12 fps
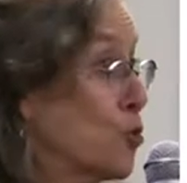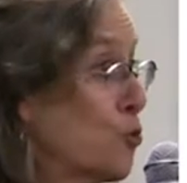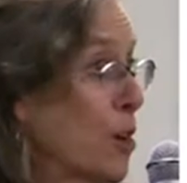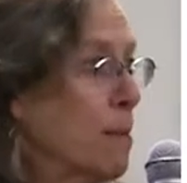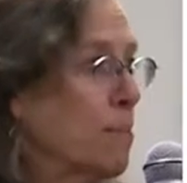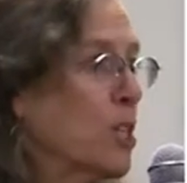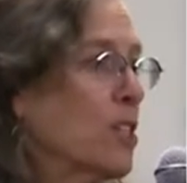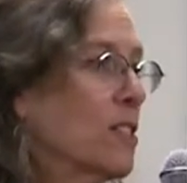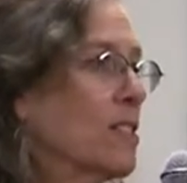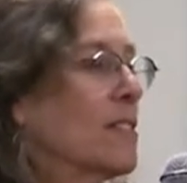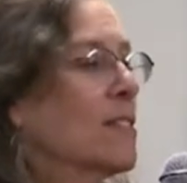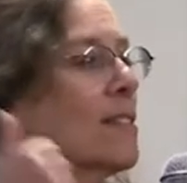
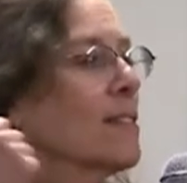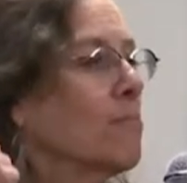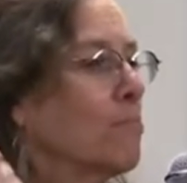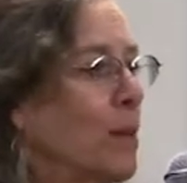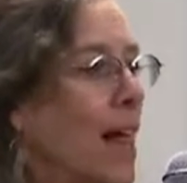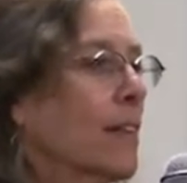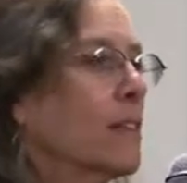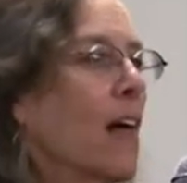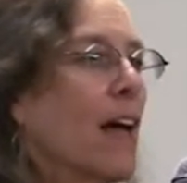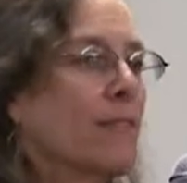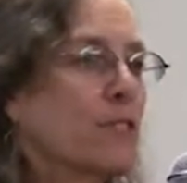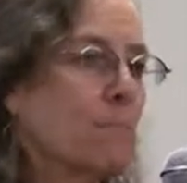dreamers, Black
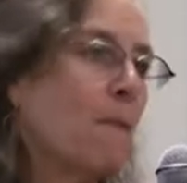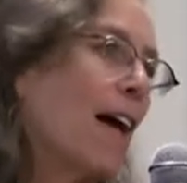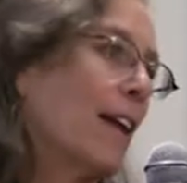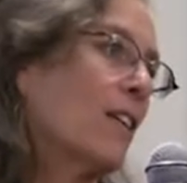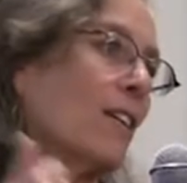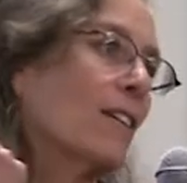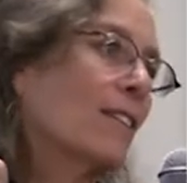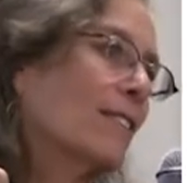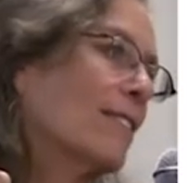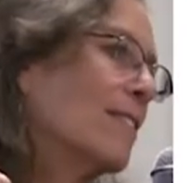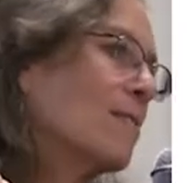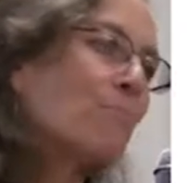Lives Matter,
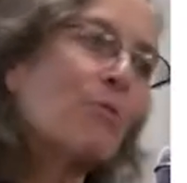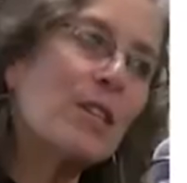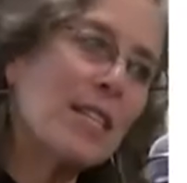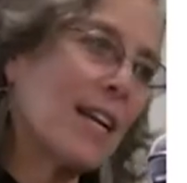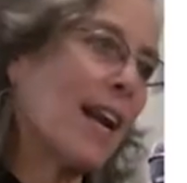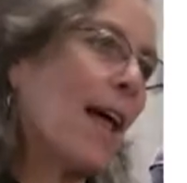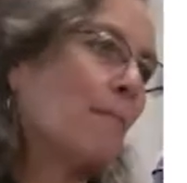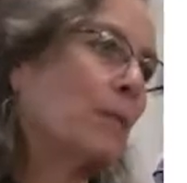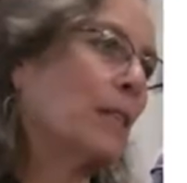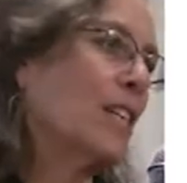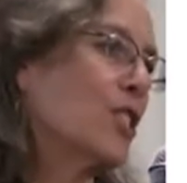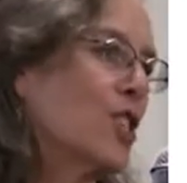prison
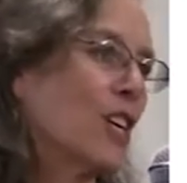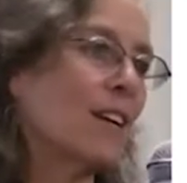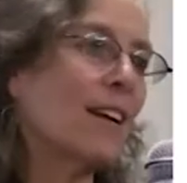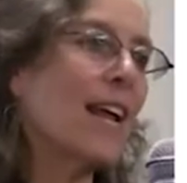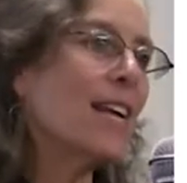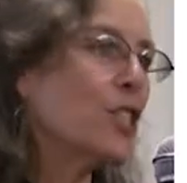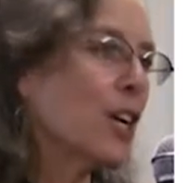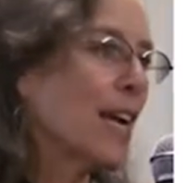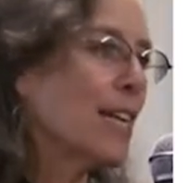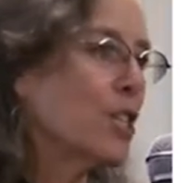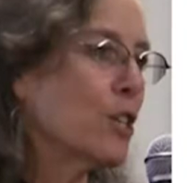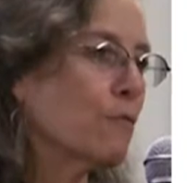abolition,
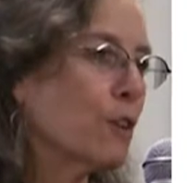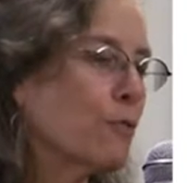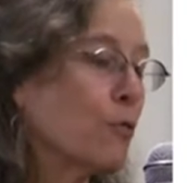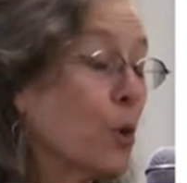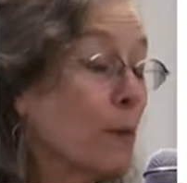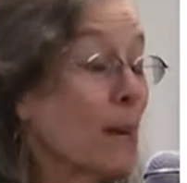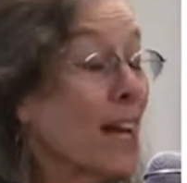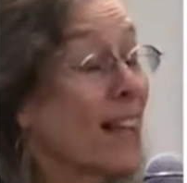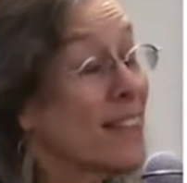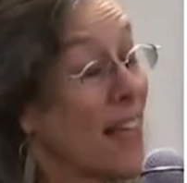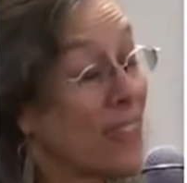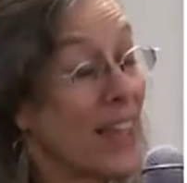education reform,
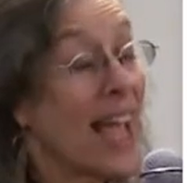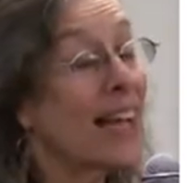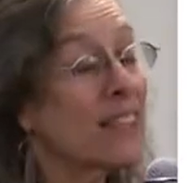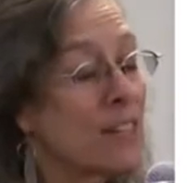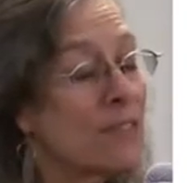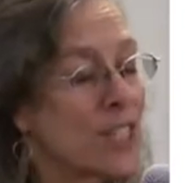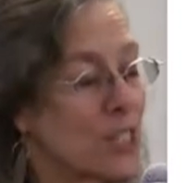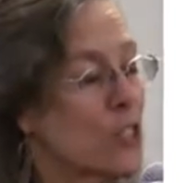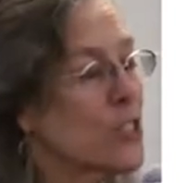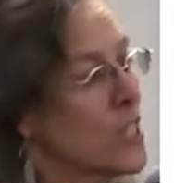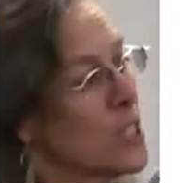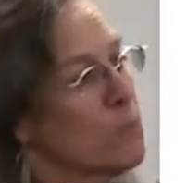that the activists
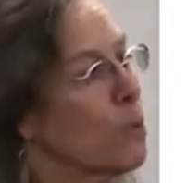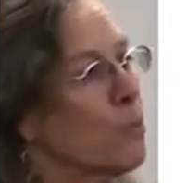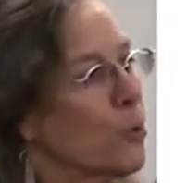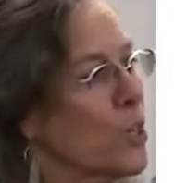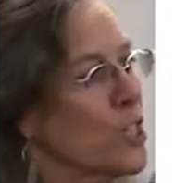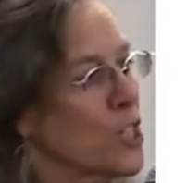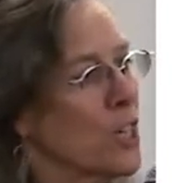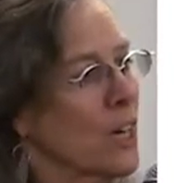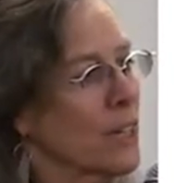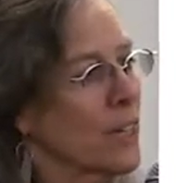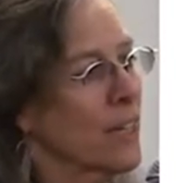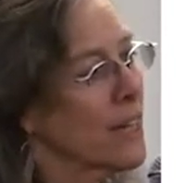are
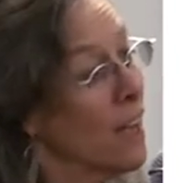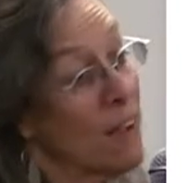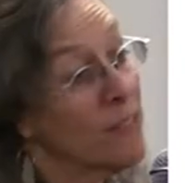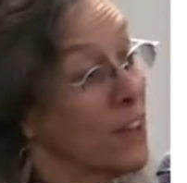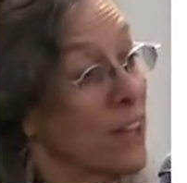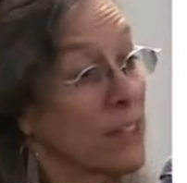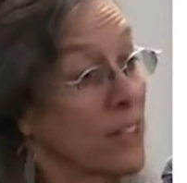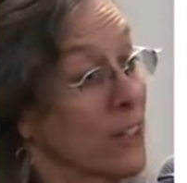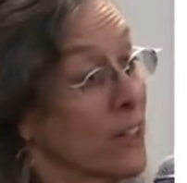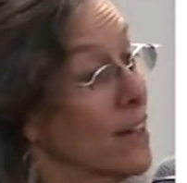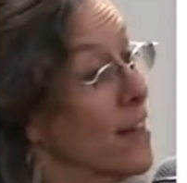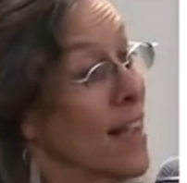disproportionately of
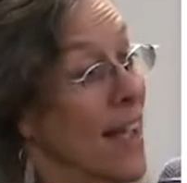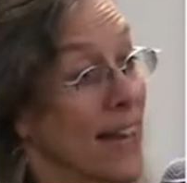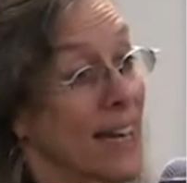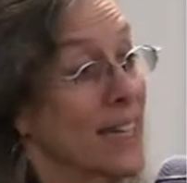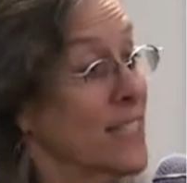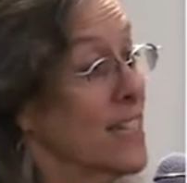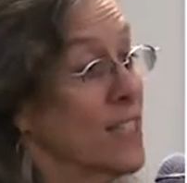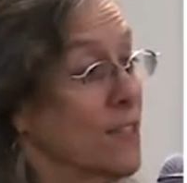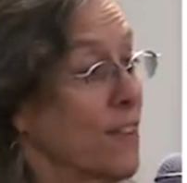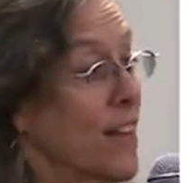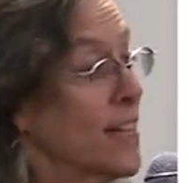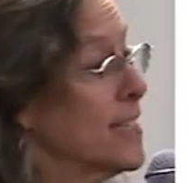color and identify